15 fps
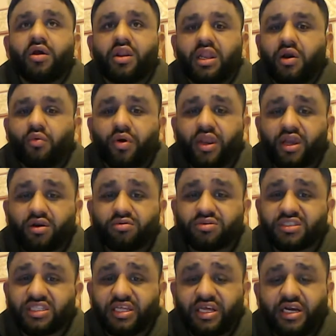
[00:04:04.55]
Now, when it comes
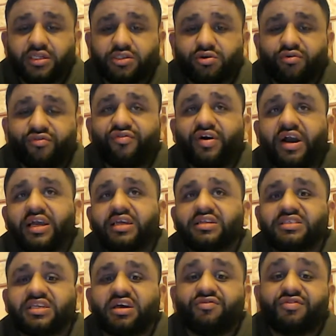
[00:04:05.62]
to the actual fight
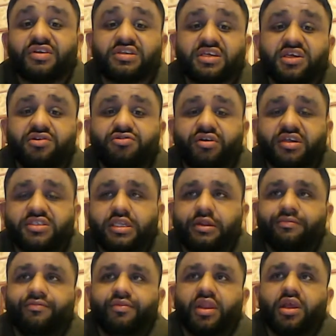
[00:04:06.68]
itself, it's
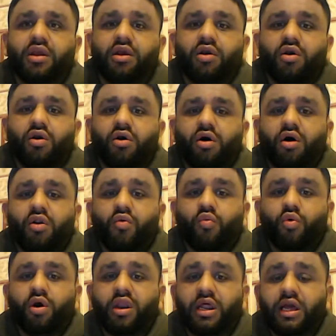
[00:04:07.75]
interesting. On
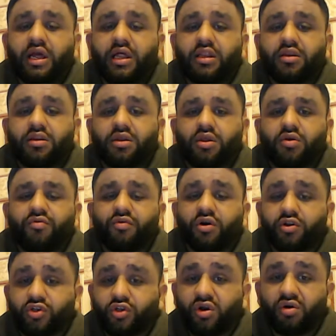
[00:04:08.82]
one hand, you've
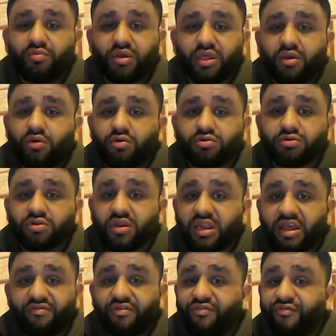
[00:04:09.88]
got Tommy, who's
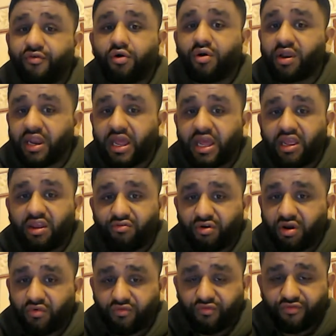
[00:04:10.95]
never fought an
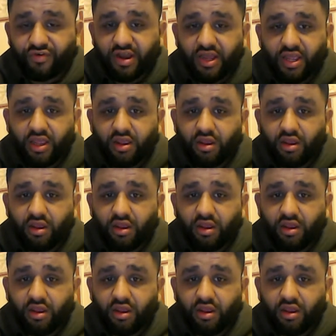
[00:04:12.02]
8-round fight.